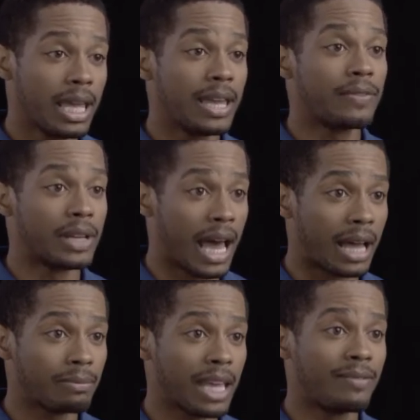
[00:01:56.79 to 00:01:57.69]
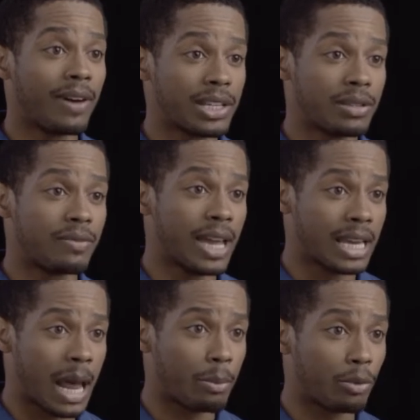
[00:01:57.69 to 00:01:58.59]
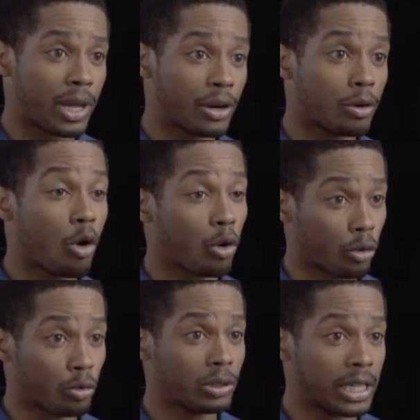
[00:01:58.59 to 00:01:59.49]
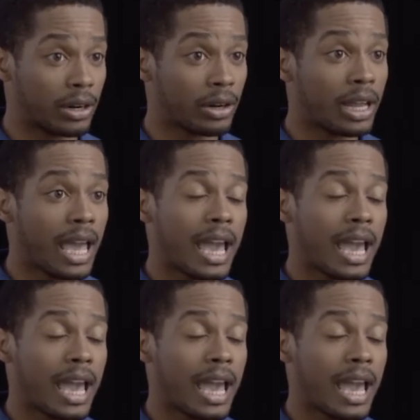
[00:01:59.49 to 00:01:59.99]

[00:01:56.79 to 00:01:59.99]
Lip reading: If not, advise the van operator or crew leader